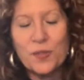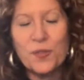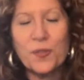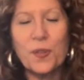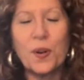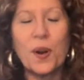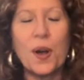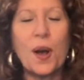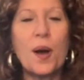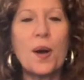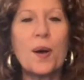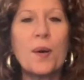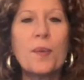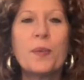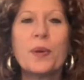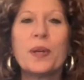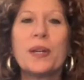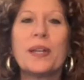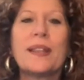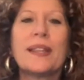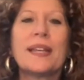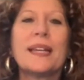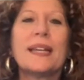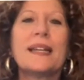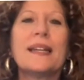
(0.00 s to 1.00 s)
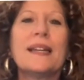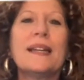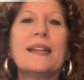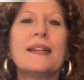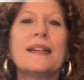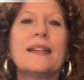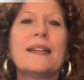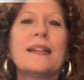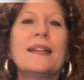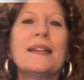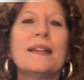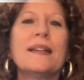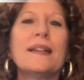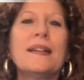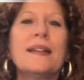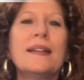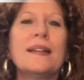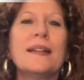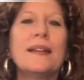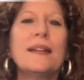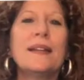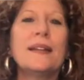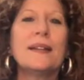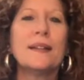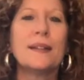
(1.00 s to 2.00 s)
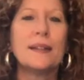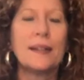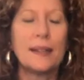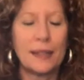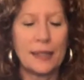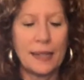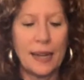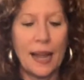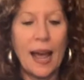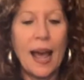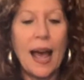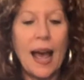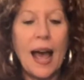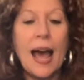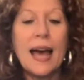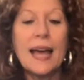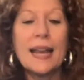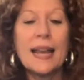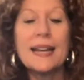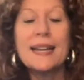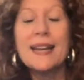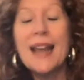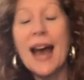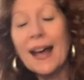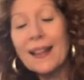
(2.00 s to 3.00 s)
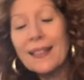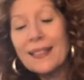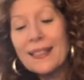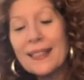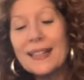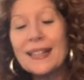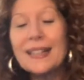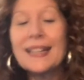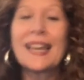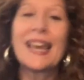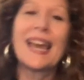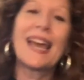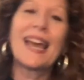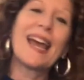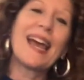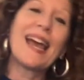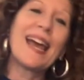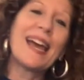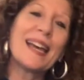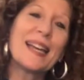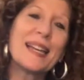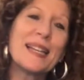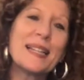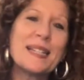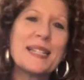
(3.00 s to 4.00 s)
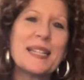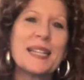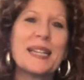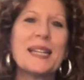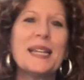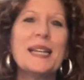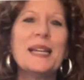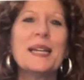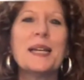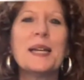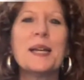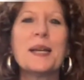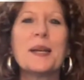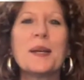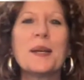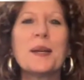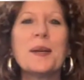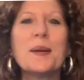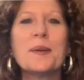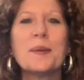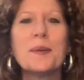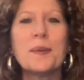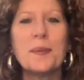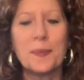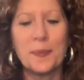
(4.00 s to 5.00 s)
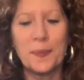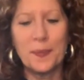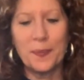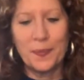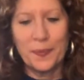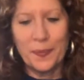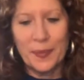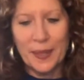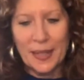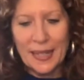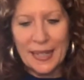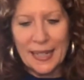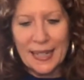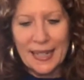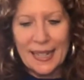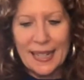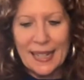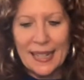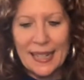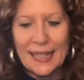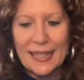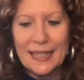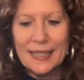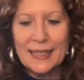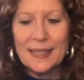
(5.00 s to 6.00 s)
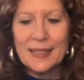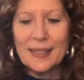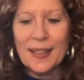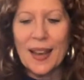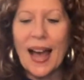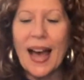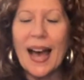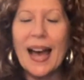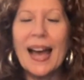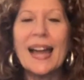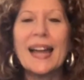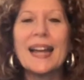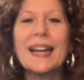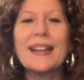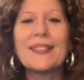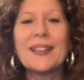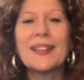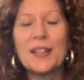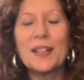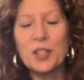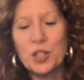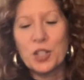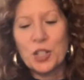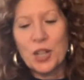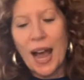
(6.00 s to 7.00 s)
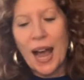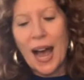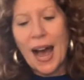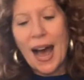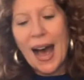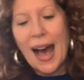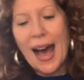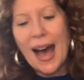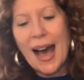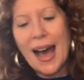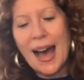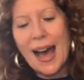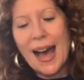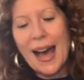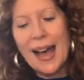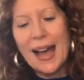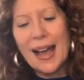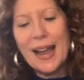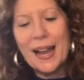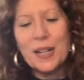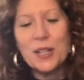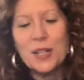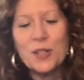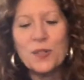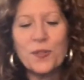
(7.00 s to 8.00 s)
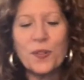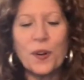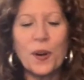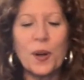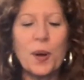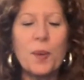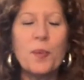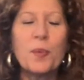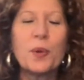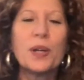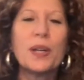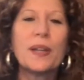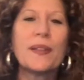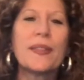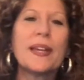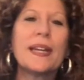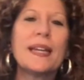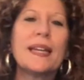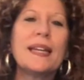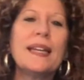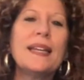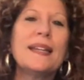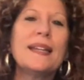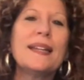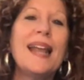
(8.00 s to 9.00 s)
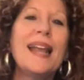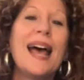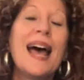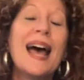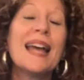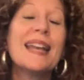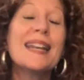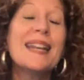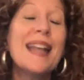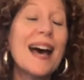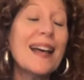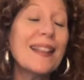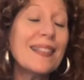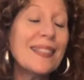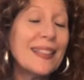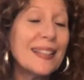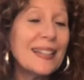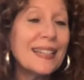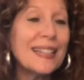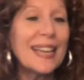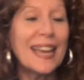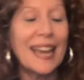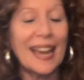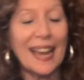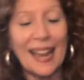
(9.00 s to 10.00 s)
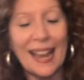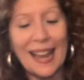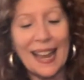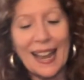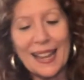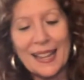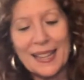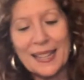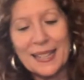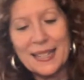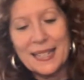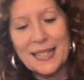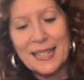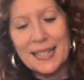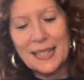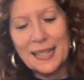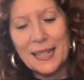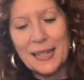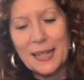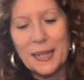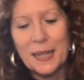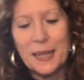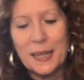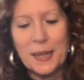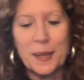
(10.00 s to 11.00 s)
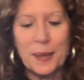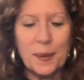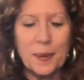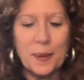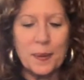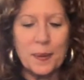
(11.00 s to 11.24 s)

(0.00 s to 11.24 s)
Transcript: from within. Nothing can dim this light that shines from within. Nothing can dim